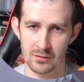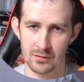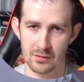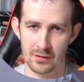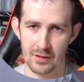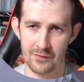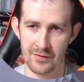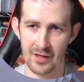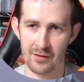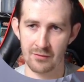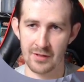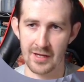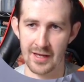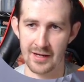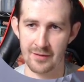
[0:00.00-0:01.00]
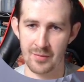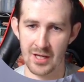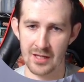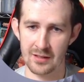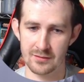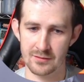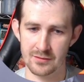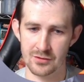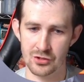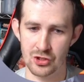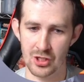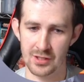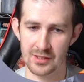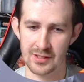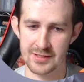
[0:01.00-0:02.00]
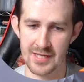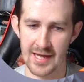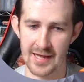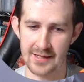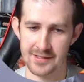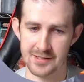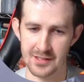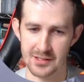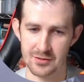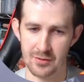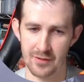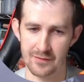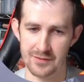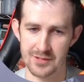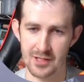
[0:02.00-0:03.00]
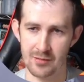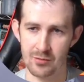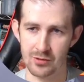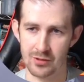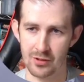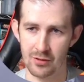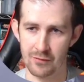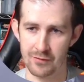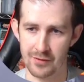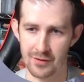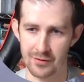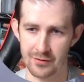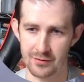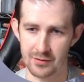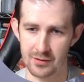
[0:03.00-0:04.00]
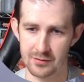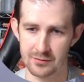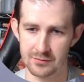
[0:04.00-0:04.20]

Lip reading: If they reanimate Jin Gataxius, we have double Go for the Throat.